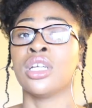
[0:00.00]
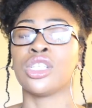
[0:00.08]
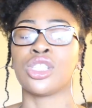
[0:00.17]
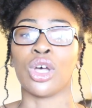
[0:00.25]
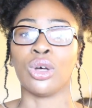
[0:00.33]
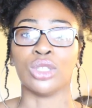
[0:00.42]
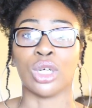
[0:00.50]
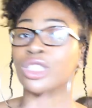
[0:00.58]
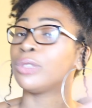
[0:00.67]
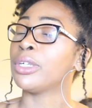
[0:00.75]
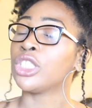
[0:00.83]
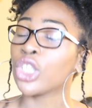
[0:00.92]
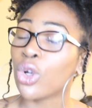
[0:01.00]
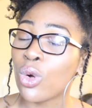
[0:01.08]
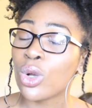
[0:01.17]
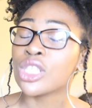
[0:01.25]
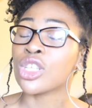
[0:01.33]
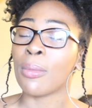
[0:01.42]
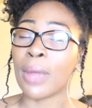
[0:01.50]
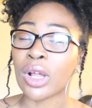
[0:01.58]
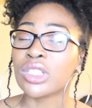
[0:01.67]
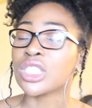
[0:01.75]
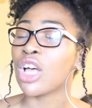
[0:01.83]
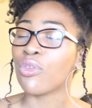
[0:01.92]
So don't spend your coins on
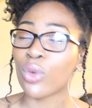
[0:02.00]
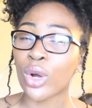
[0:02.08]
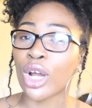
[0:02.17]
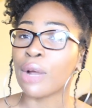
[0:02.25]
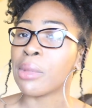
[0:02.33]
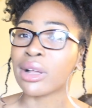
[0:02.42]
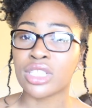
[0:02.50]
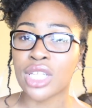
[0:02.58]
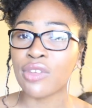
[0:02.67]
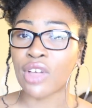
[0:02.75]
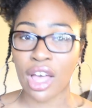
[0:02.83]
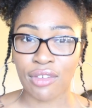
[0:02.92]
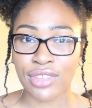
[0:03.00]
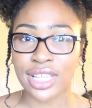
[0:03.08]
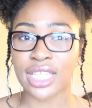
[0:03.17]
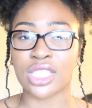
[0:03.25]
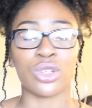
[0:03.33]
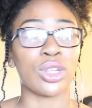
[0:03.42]
Microsoft Word, Microsoft Office.